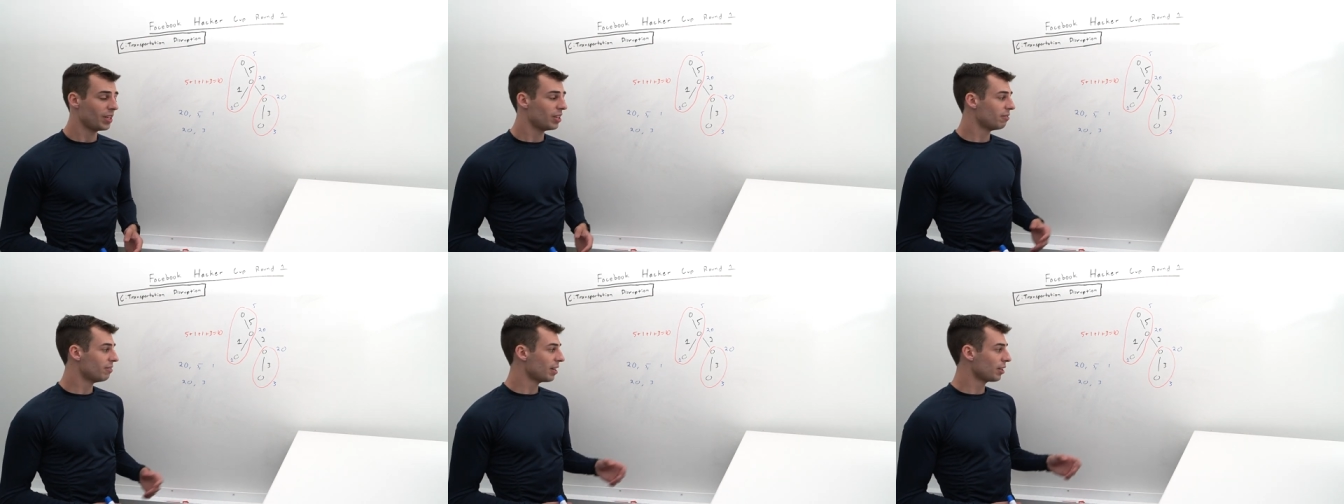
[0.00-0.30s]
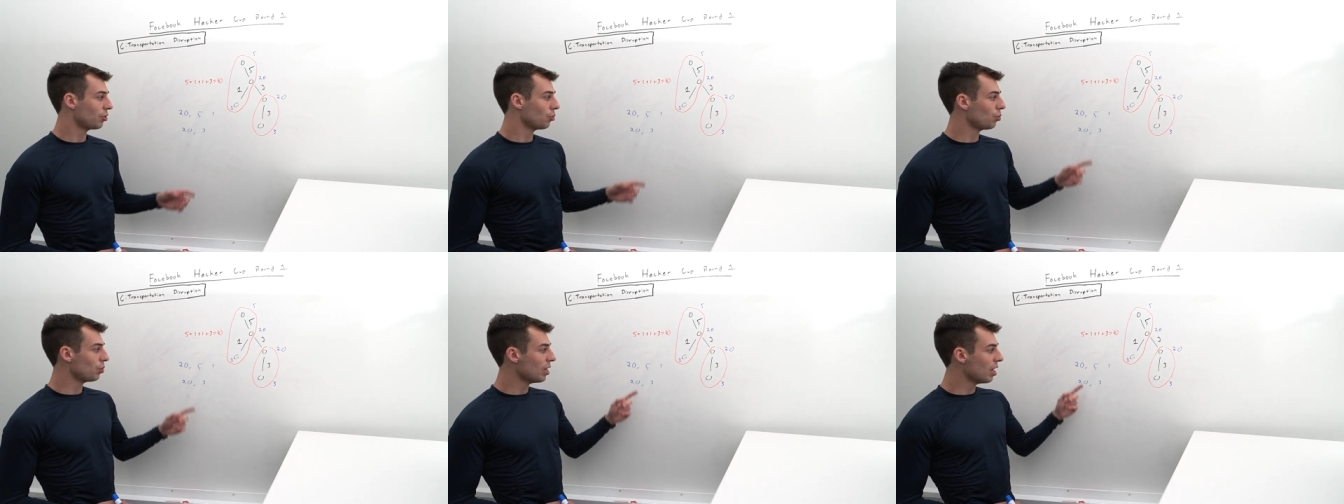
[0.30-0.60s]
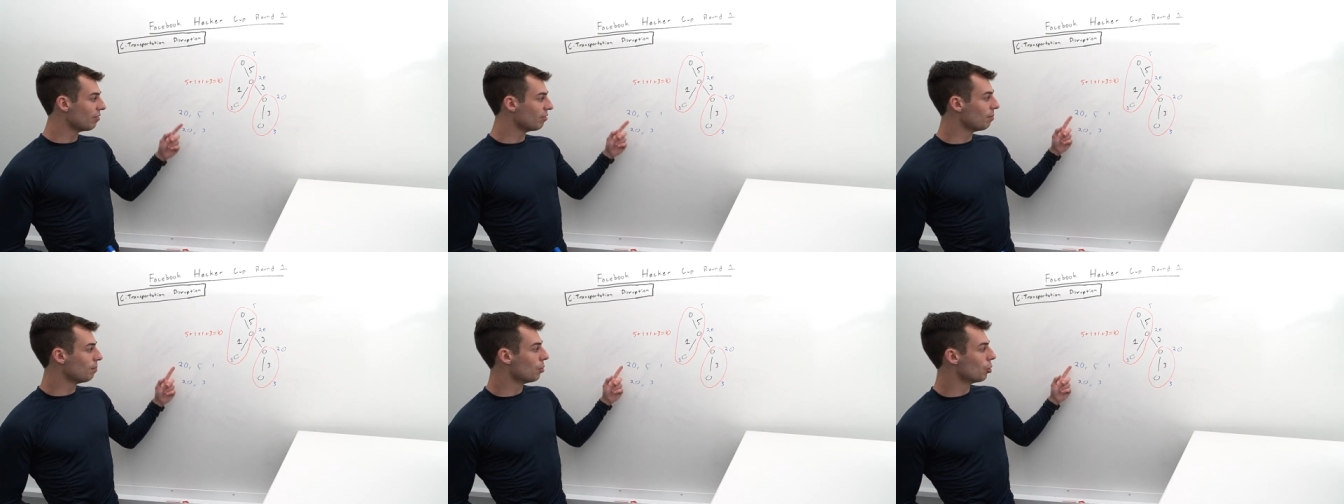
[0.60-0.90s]
In fact, we
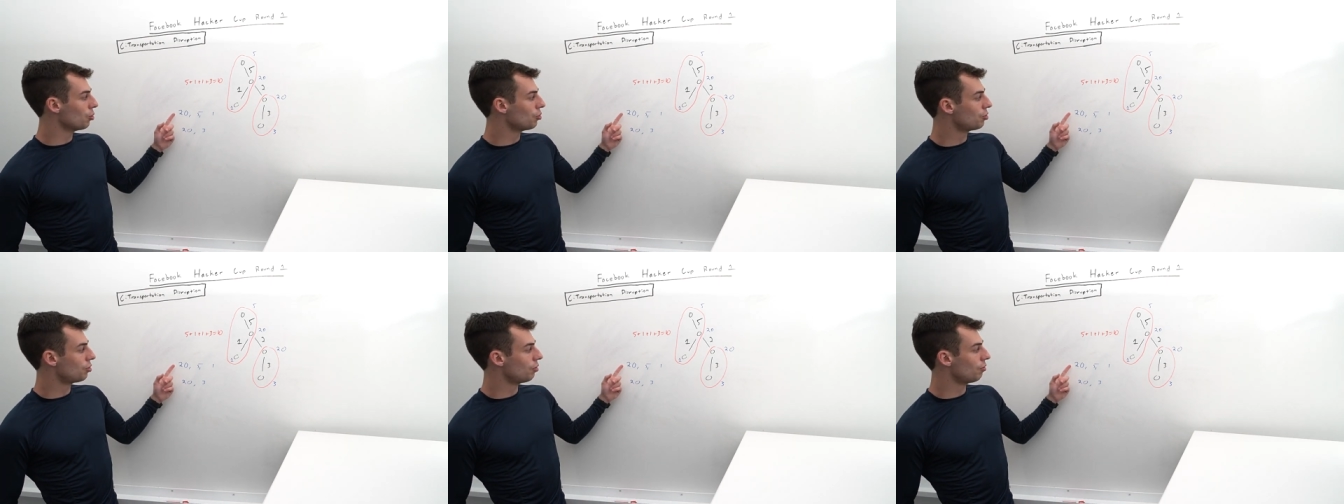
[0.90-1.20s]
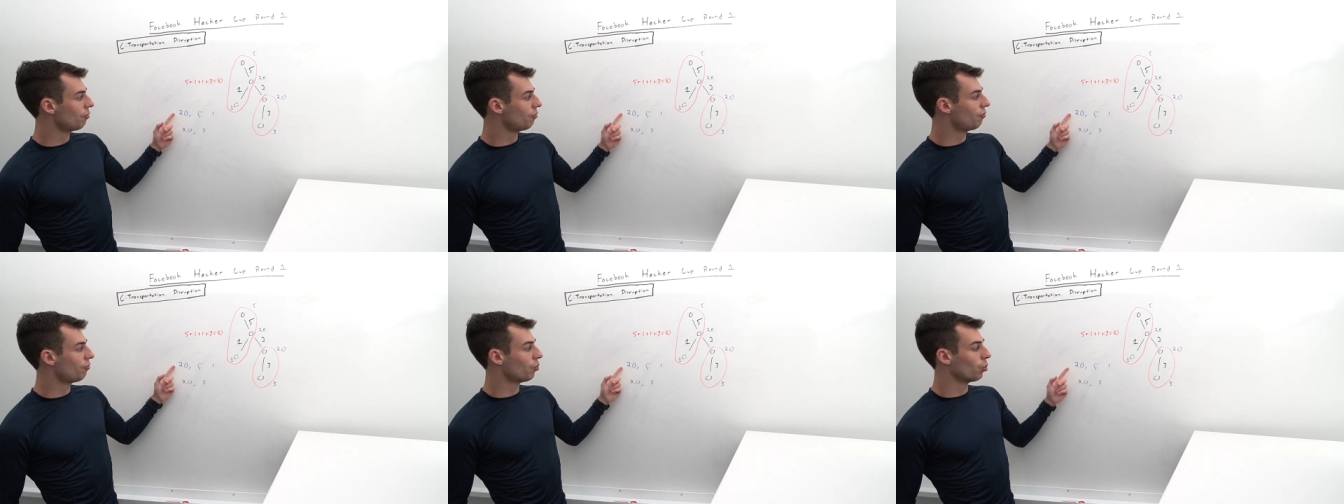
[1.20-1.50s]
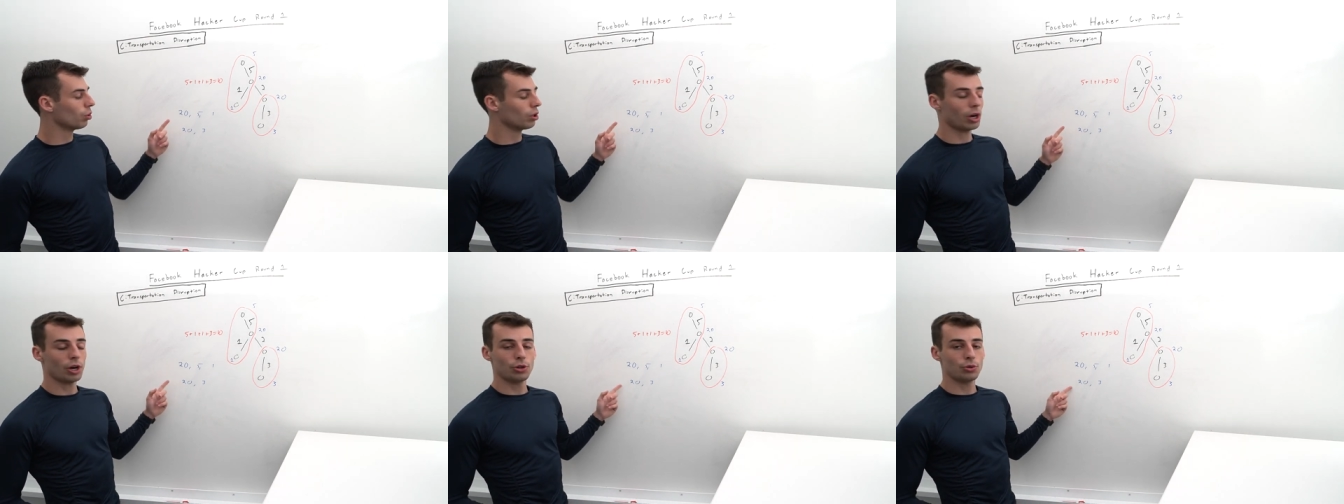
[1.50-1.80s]
have at most
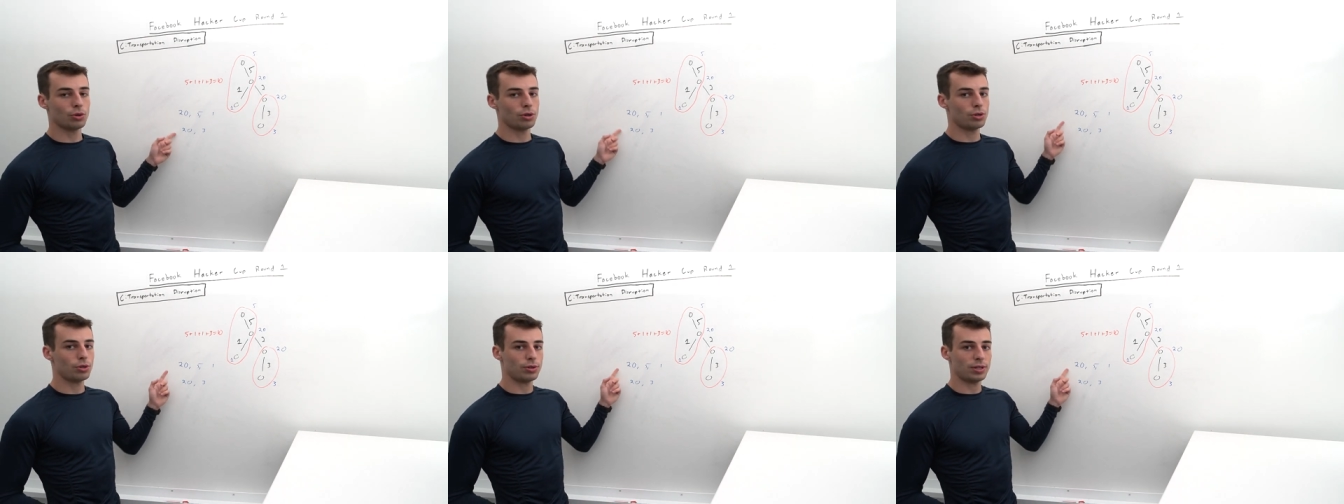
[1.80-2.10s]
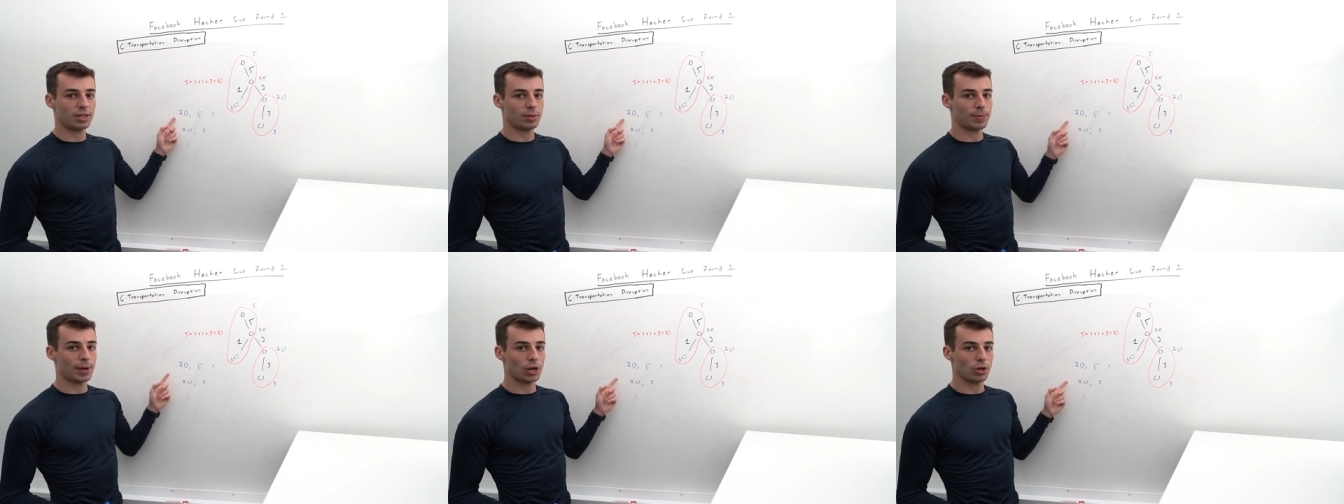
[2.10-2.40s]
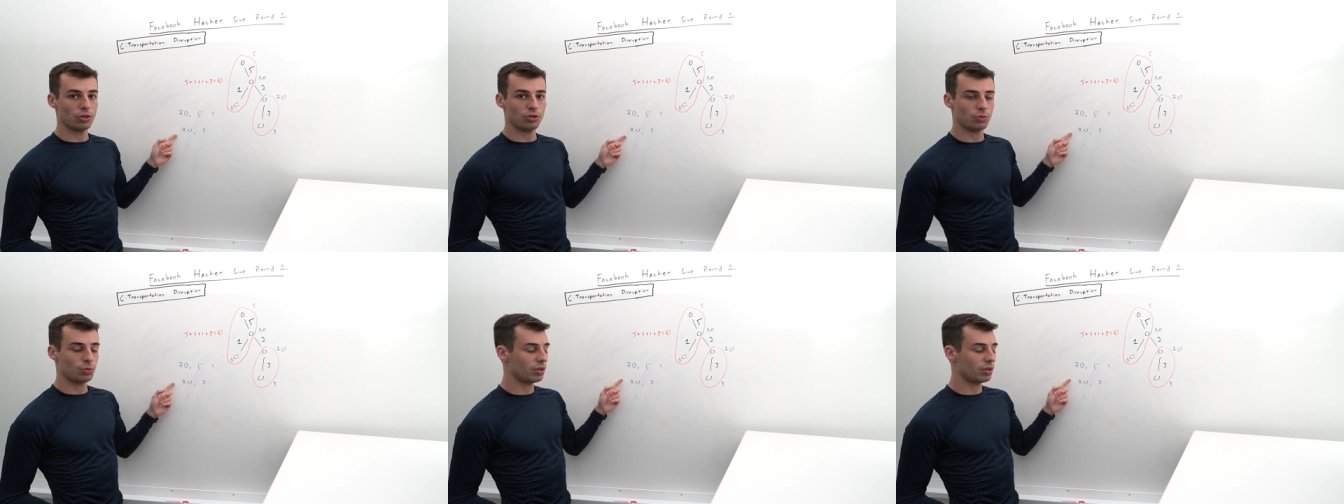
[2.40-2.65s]
400 unique pairs.